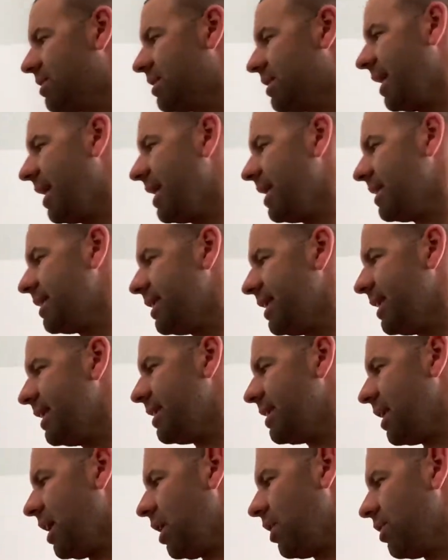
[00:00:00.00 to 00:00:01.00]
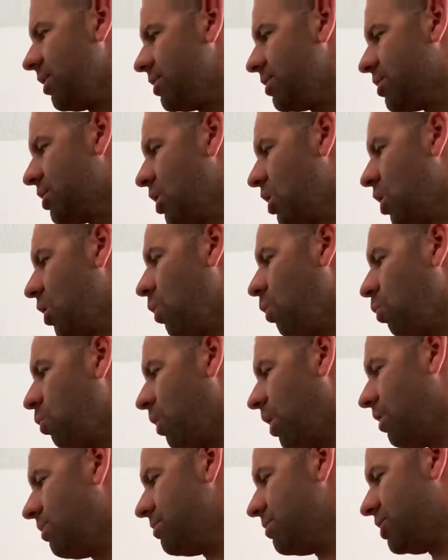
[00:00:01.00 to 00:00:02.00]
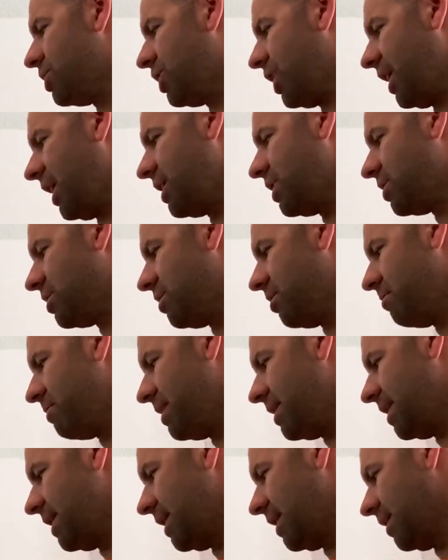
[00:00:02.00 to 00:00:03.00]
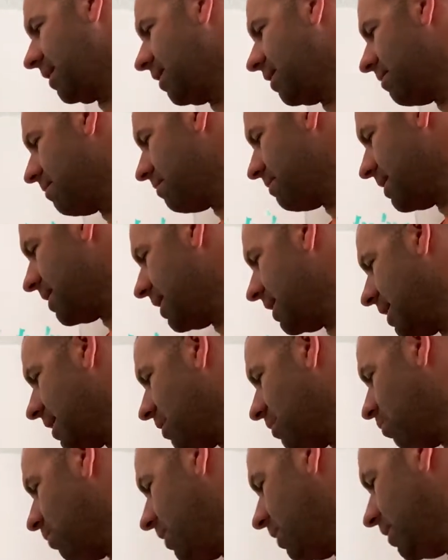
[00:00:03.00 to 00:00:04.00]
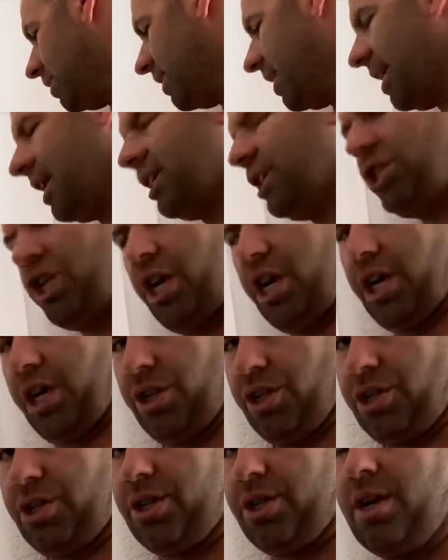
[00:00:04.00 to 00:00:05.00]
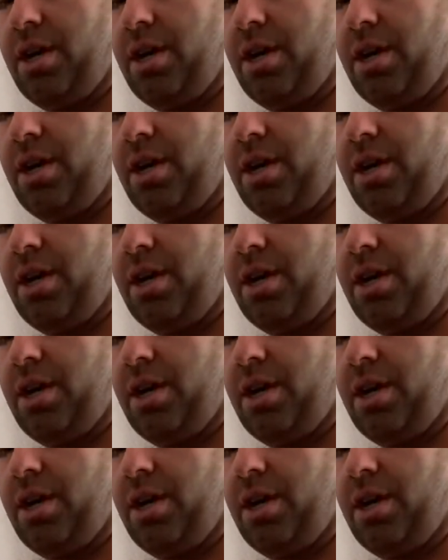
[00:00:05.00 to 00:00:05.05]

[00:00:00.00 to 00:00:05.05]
to $18 won't change the median. The median will not change,